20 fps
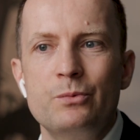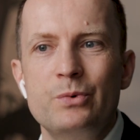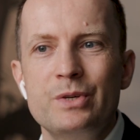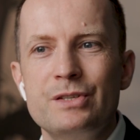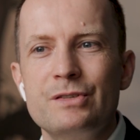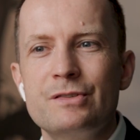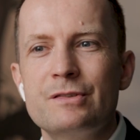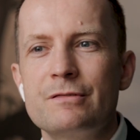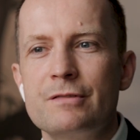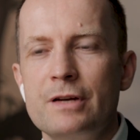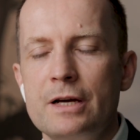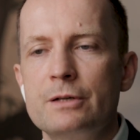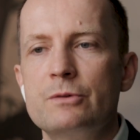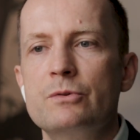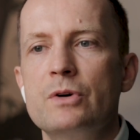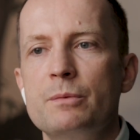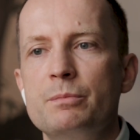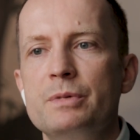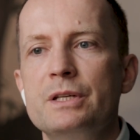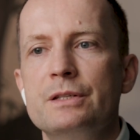we
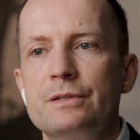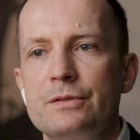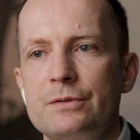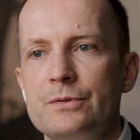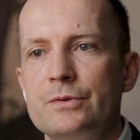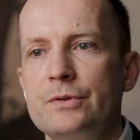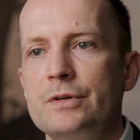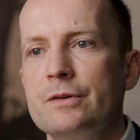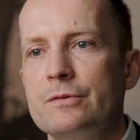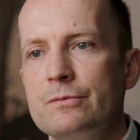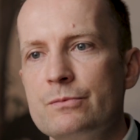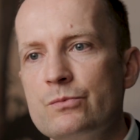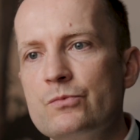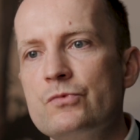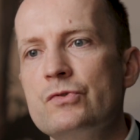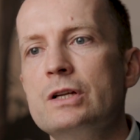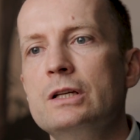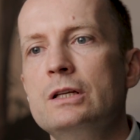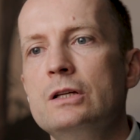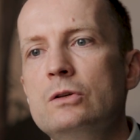struggle a bit. So
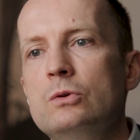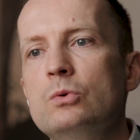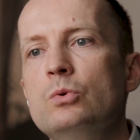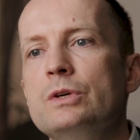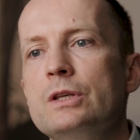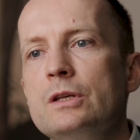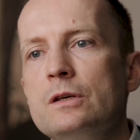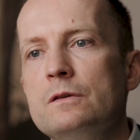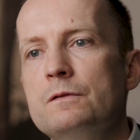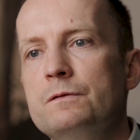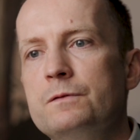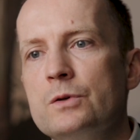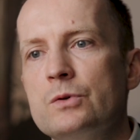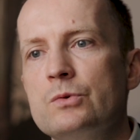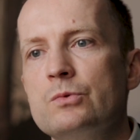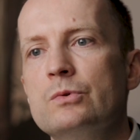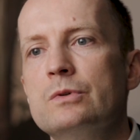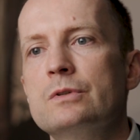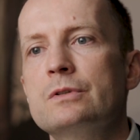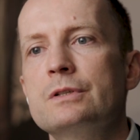I'm really looking
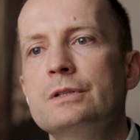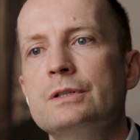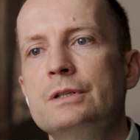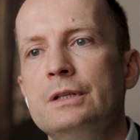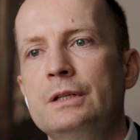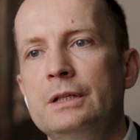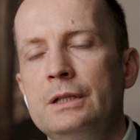forward